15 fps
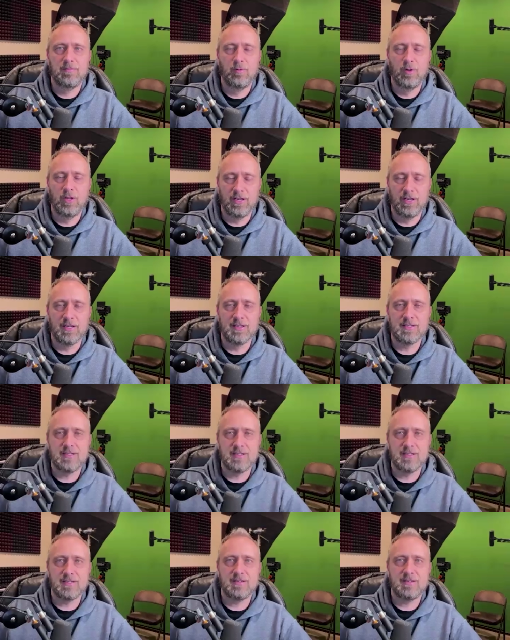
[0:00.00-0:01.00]
willingness
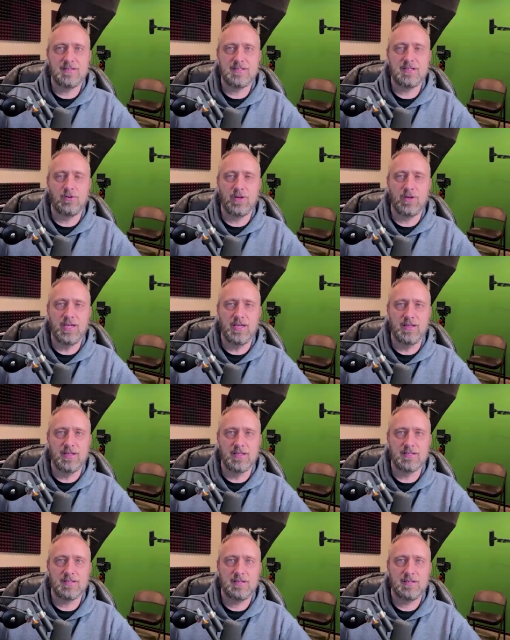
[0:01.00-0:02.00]
is so key in
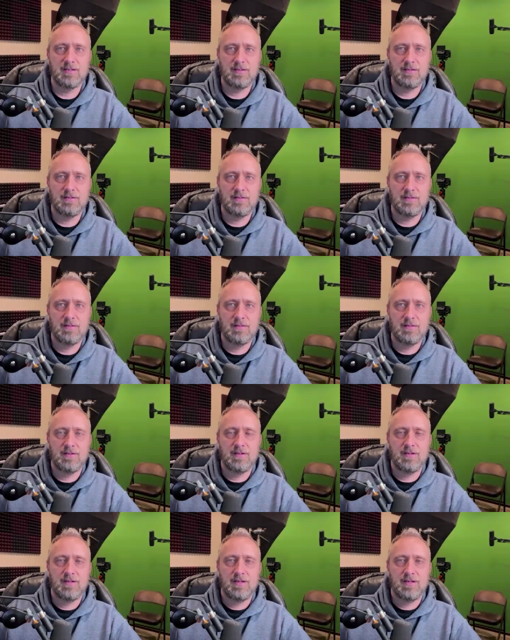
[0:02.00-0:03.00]
this.
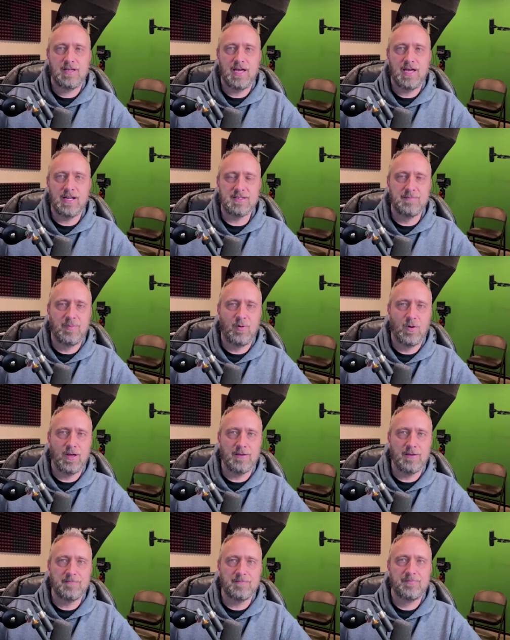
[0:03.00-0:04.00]
And at some
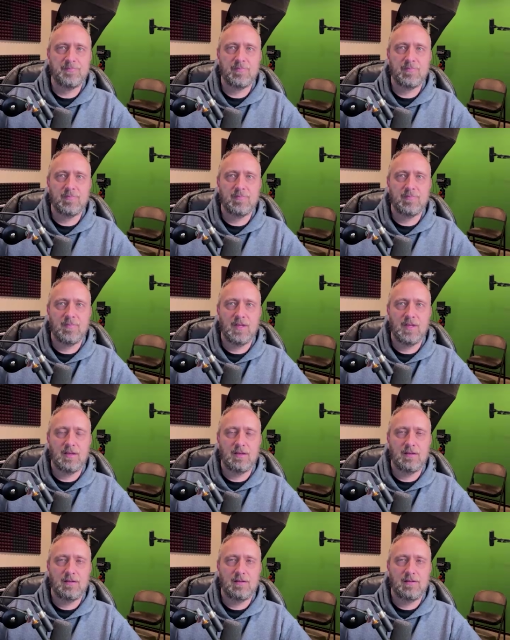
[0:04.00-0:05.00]
point,
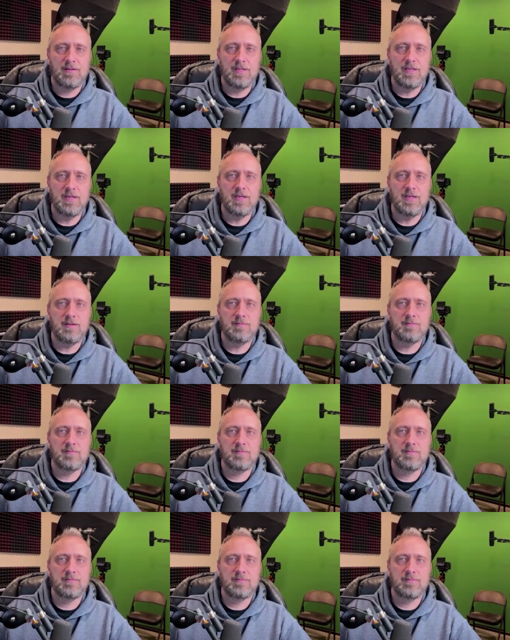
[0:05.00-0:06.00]
the
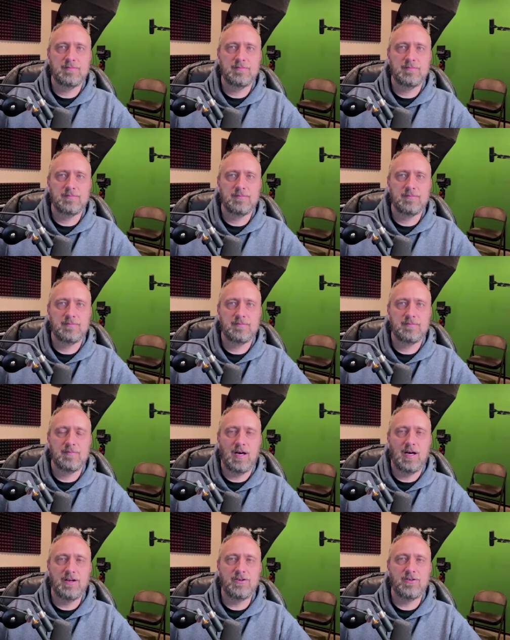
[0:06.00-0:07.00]

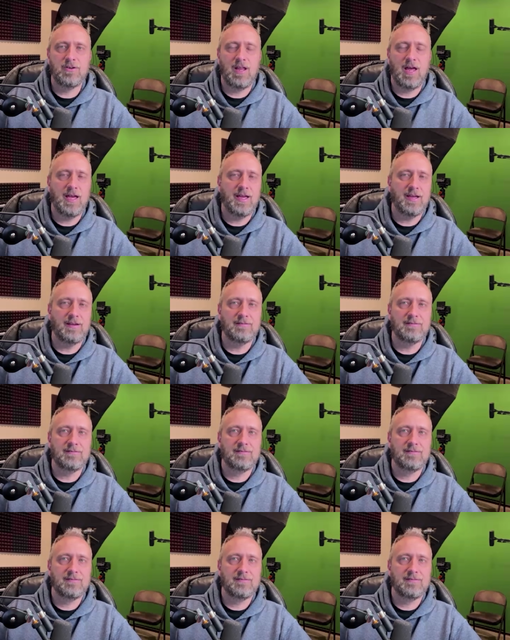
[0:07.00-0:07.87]
underlying